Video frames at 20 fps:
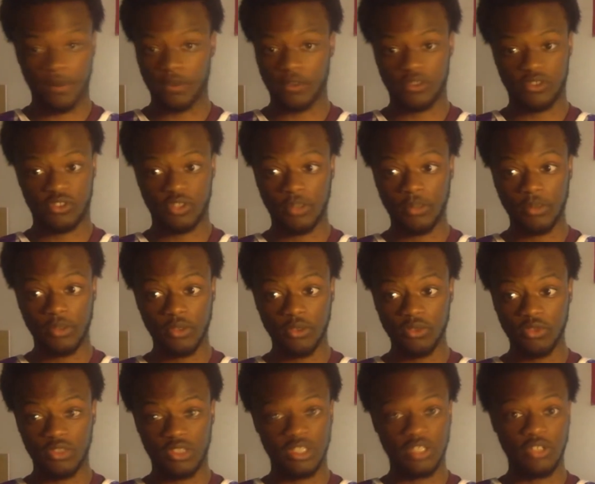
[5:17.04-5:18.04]
someone
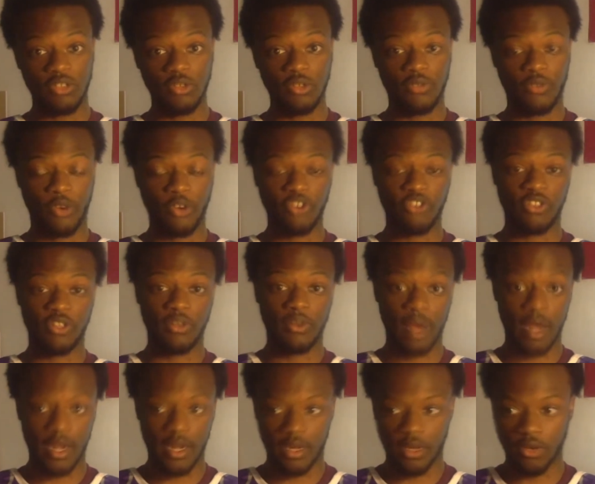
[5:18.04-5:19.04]
who's in university
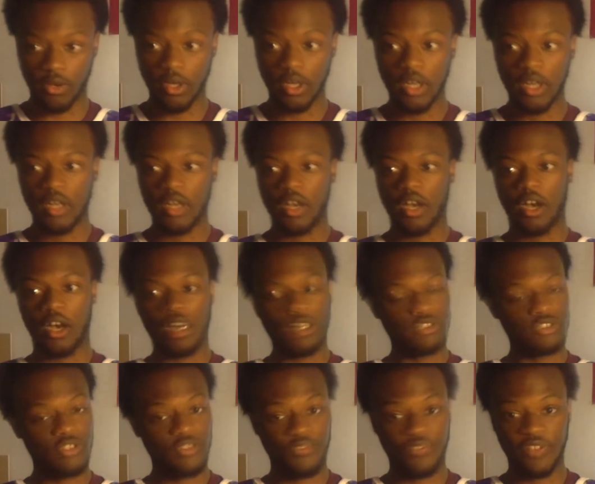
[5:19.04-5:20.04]
right now,
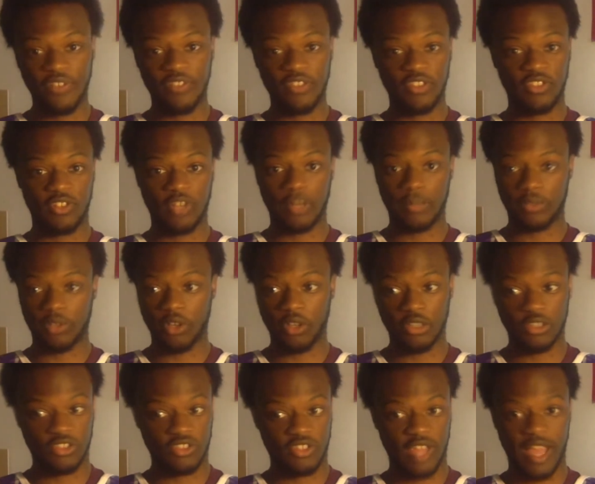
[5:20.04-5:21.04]
150 subs, all
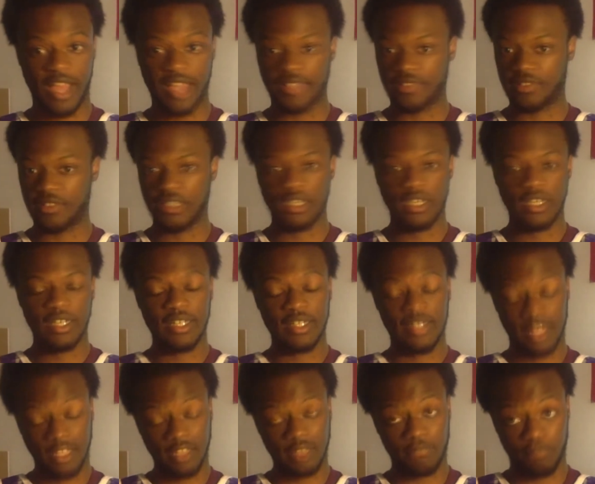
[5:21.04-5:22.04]
the stats,
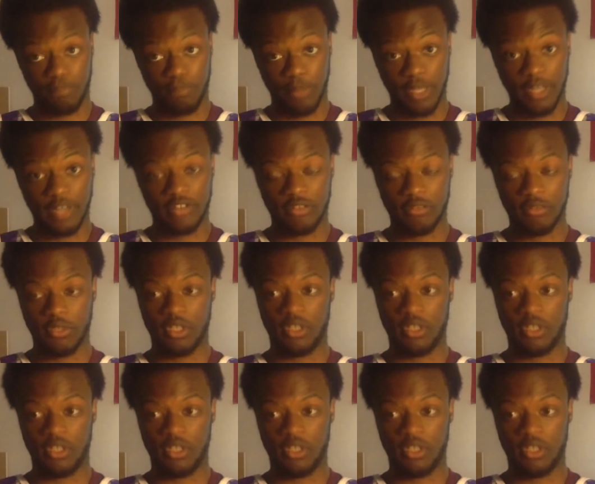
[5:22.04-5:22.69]
that's big to me.